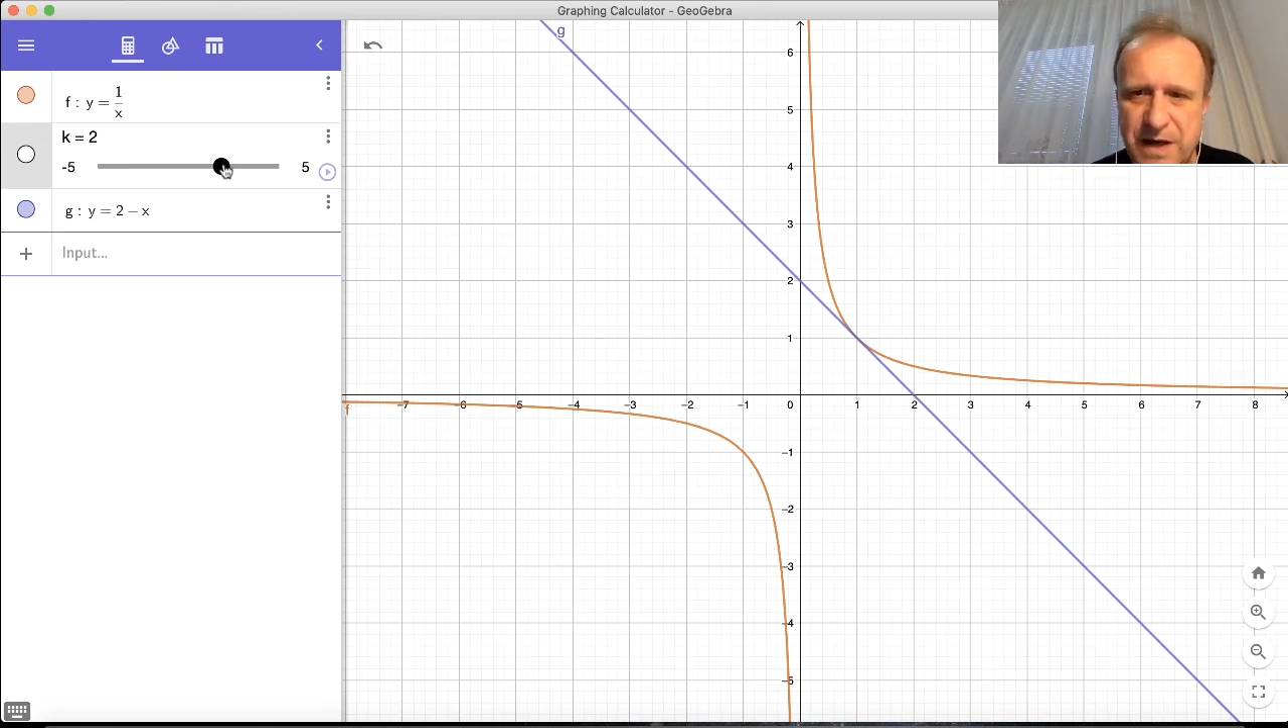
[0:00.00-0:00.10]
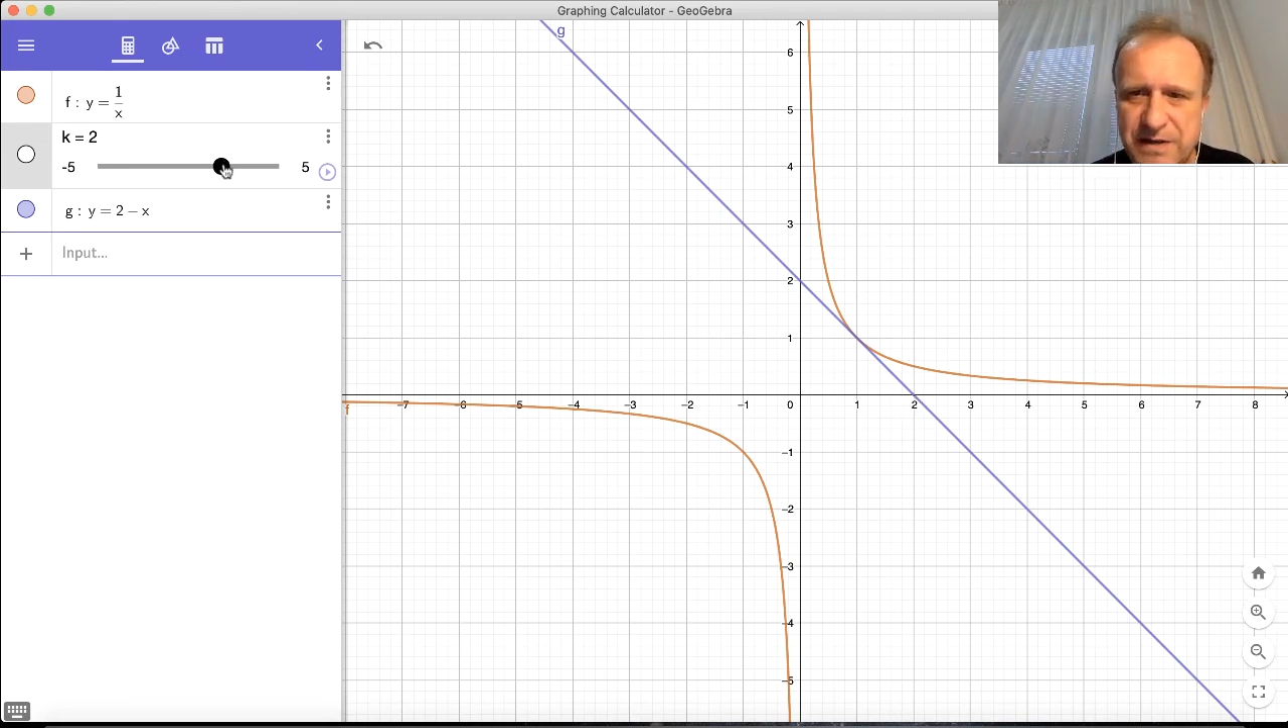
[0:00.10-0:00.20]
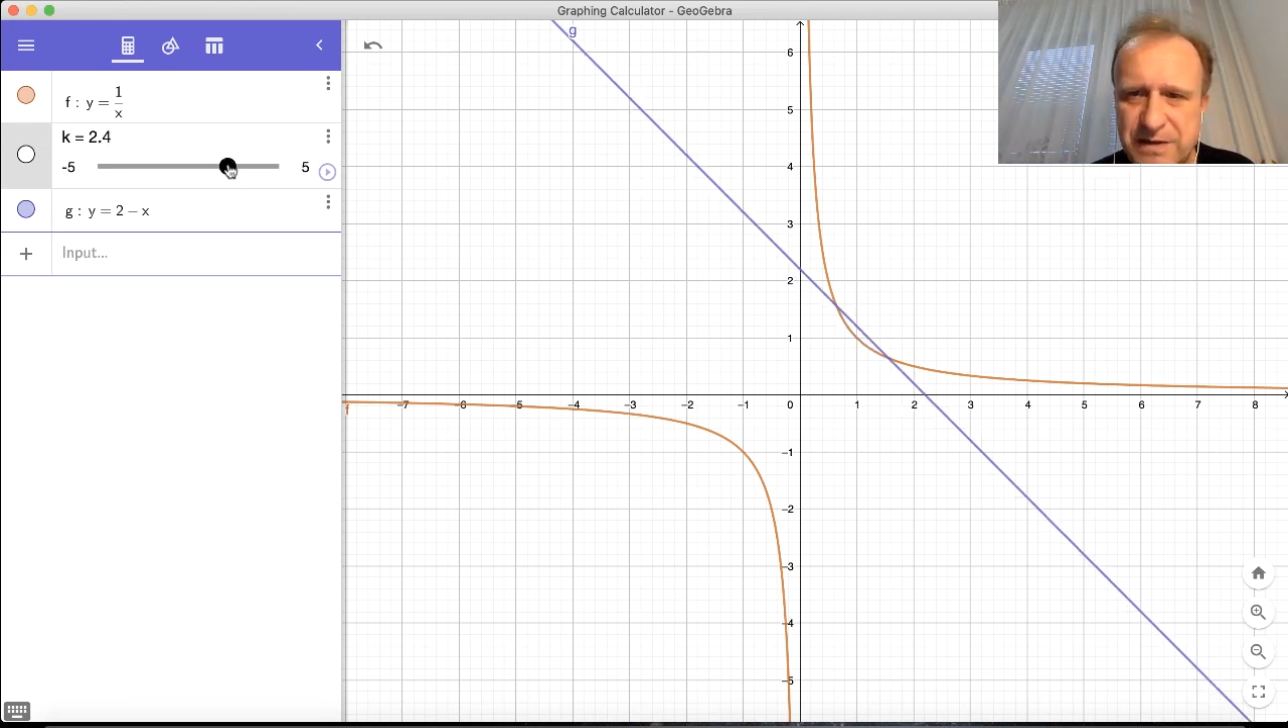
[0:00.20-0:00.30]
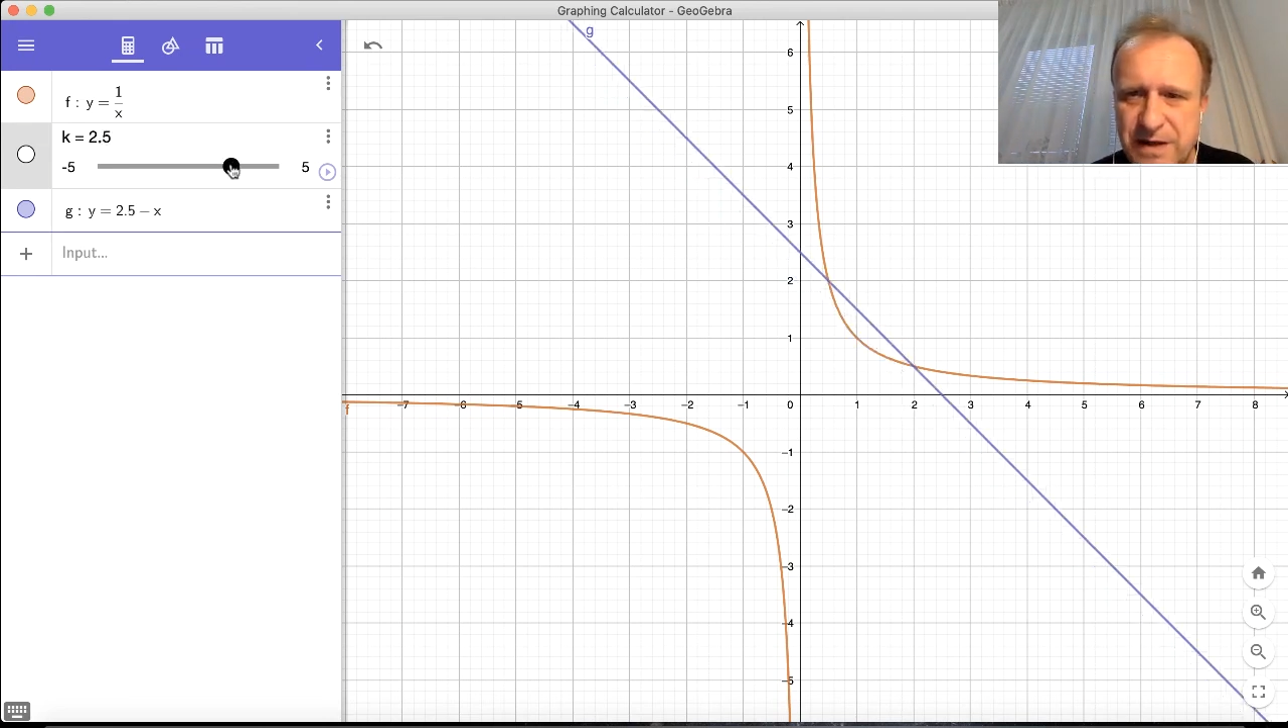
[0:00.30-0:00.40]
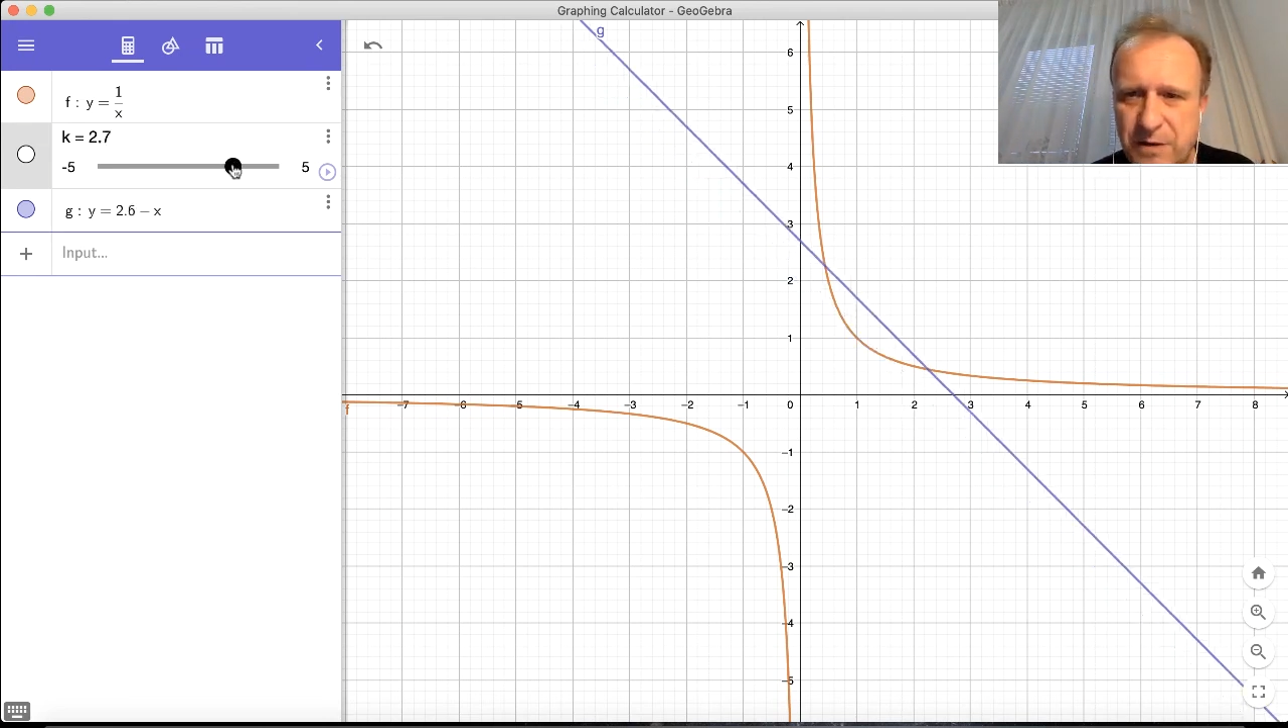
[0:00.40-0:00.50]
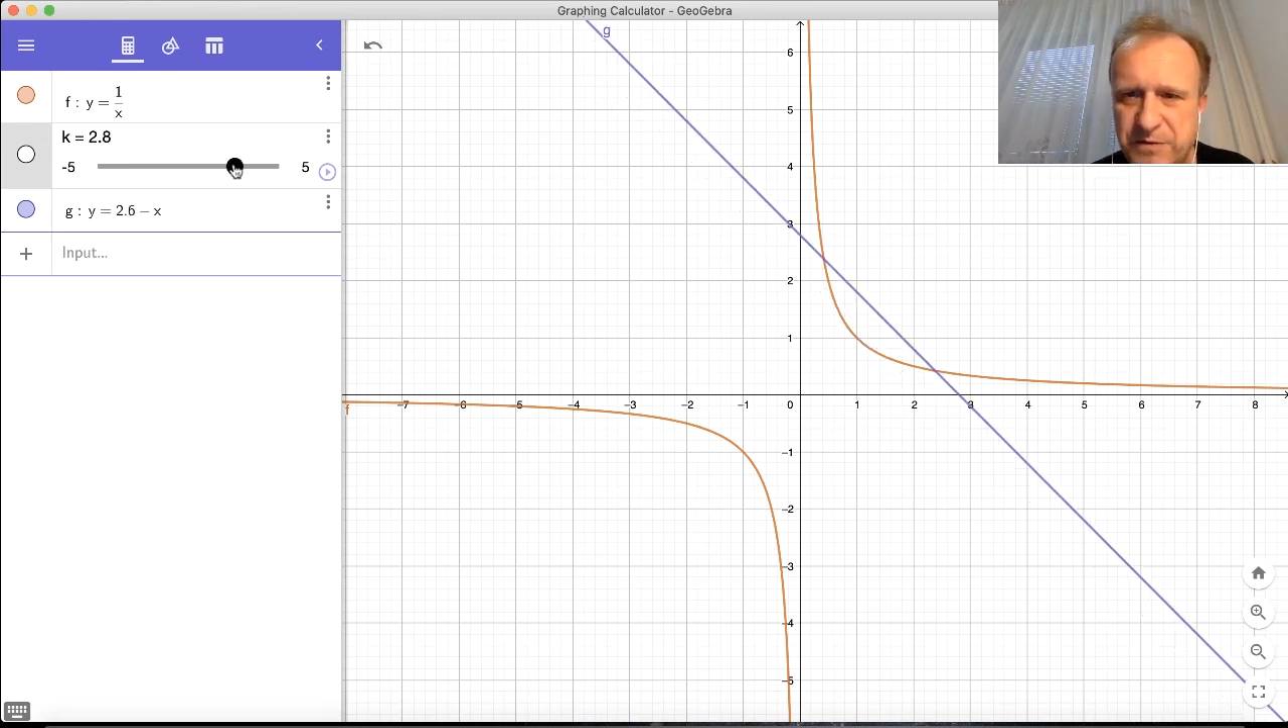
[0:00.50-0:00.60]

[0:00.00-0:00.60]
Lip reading: idea of